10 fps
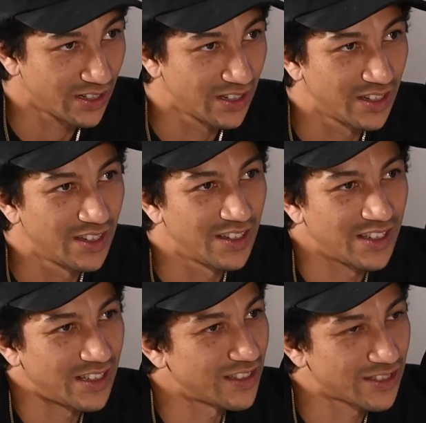Yeah,
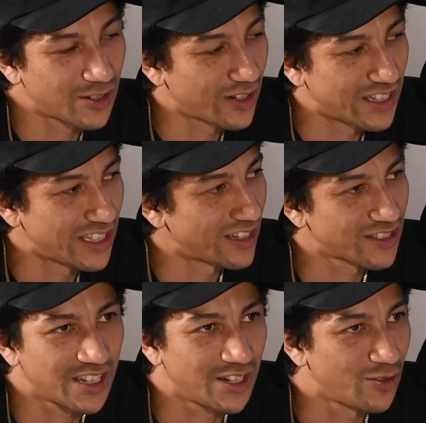it's so crazy how
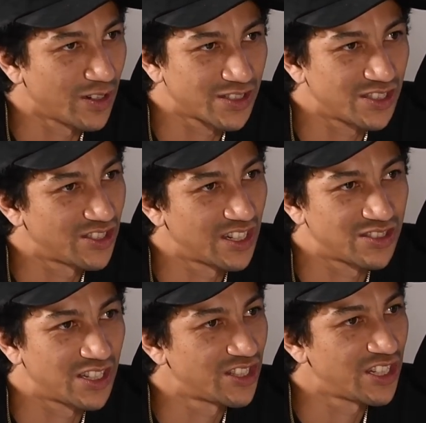skating works. It's
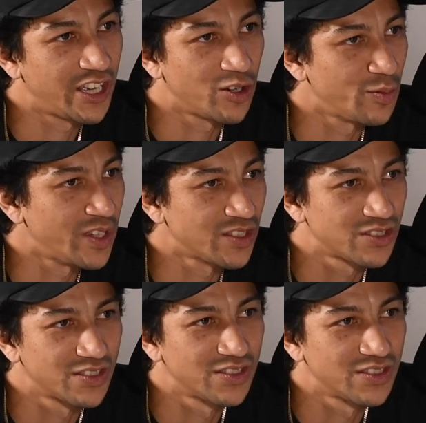such hit or miss.